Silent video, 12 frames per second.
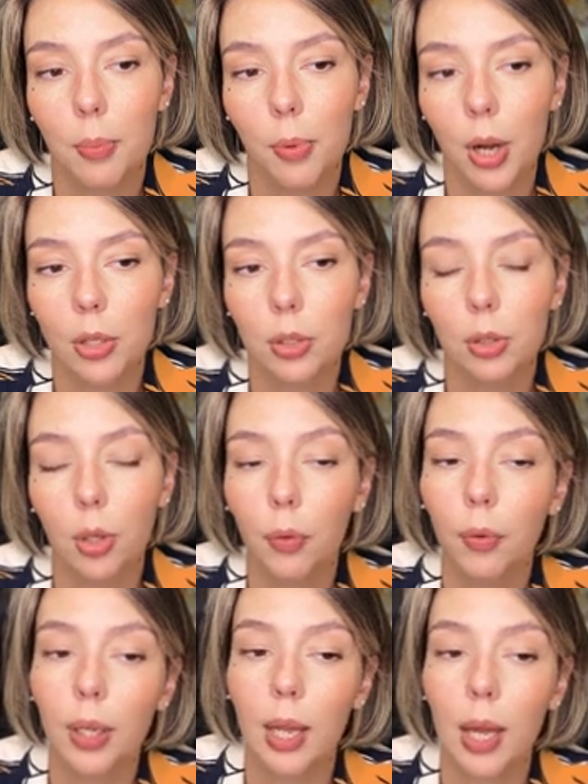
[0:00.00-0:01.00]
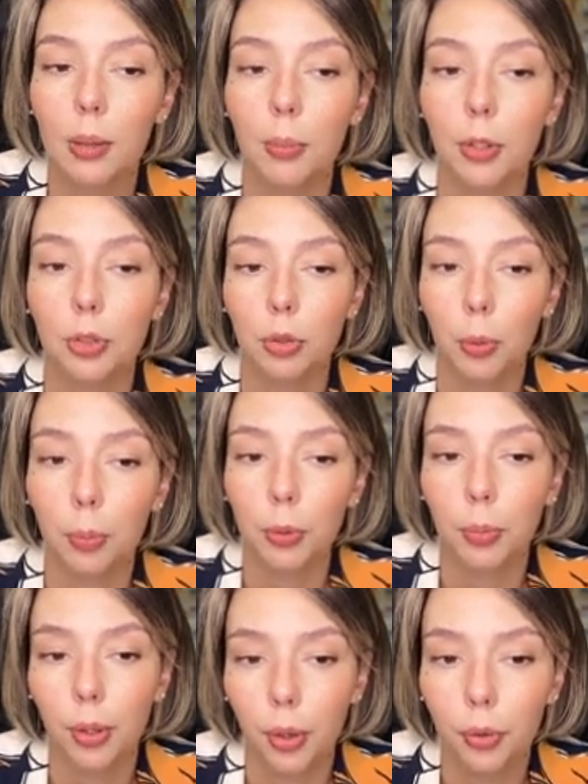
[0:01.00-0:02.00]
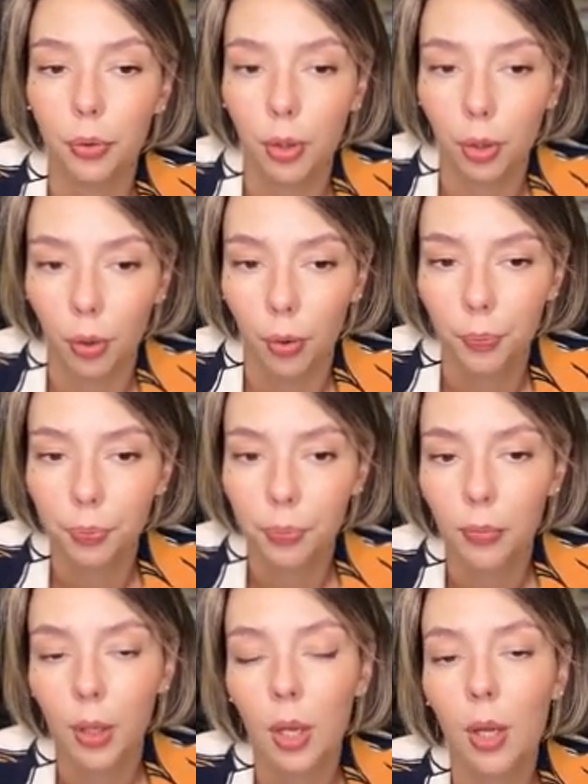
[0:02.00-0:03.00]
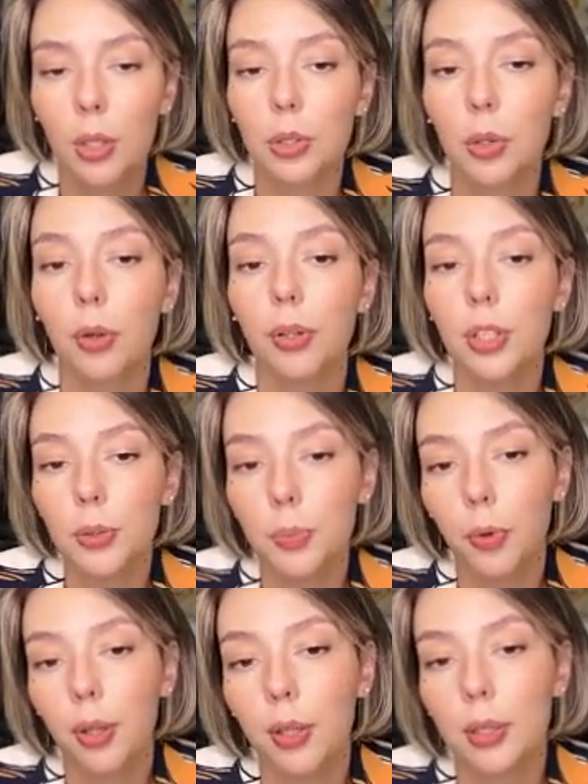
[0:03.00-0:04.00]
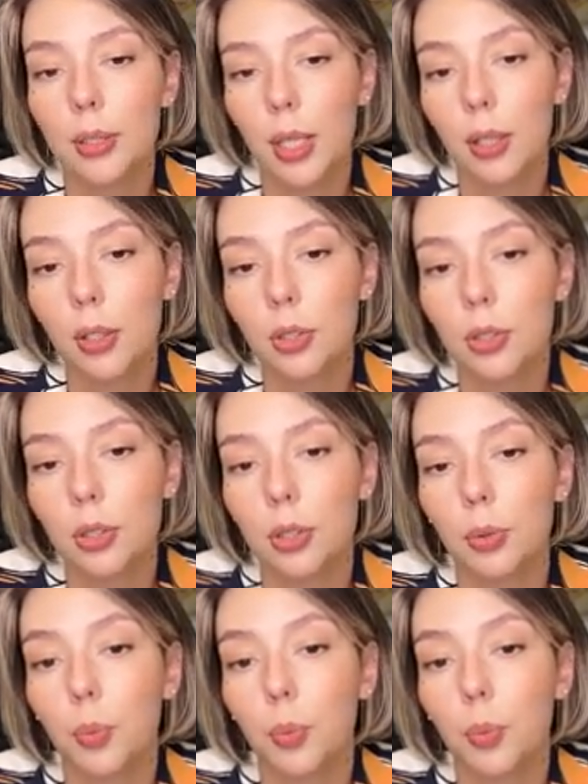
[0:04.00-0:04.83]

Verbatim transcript: the price lower again by dropping below the low. So at this point, the sellers